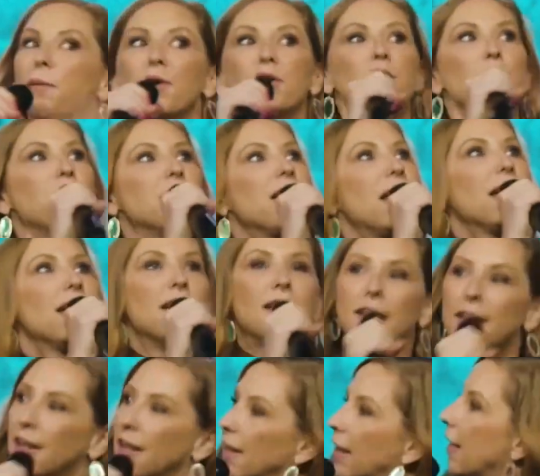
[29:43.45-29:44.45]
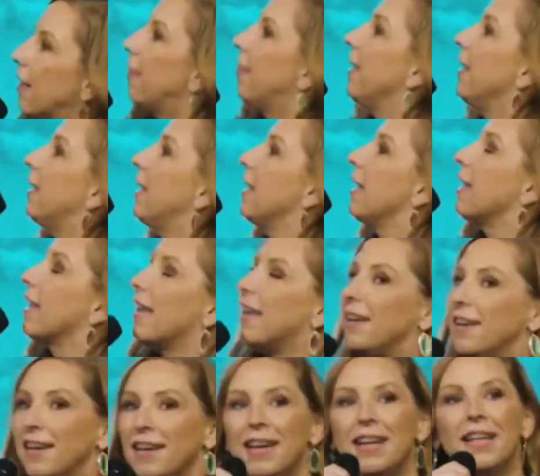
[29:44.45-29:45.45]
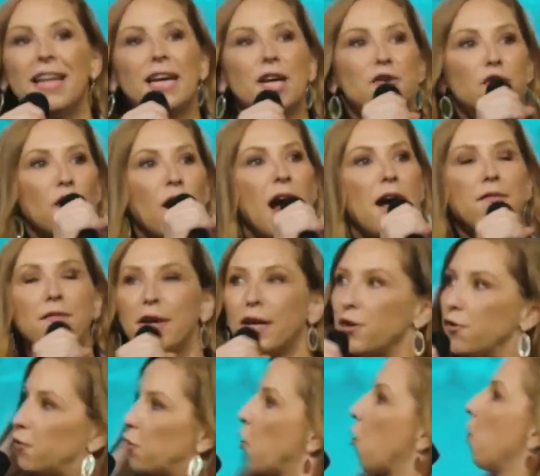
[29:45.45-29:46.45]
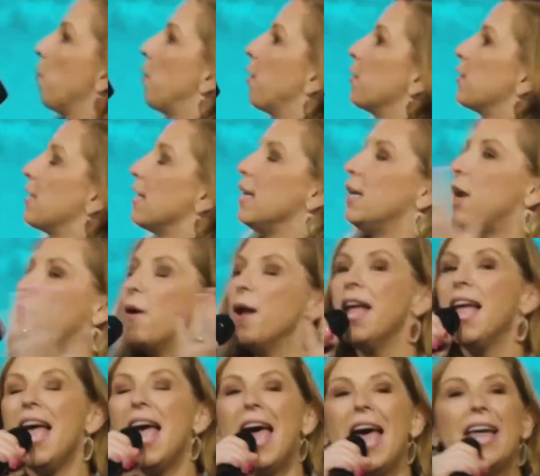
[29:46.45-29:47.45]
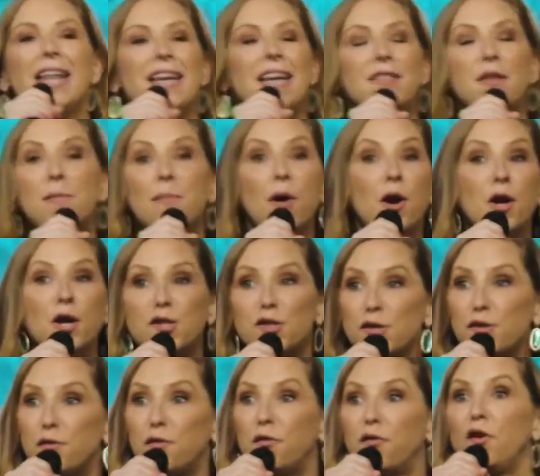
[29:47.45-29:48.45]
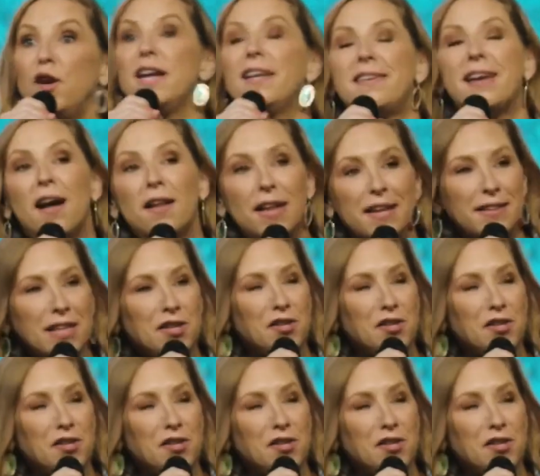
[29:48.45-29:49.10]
we're doing like, like thinking it can, like a traffic control person, you know. And the bird is just freaked out, like the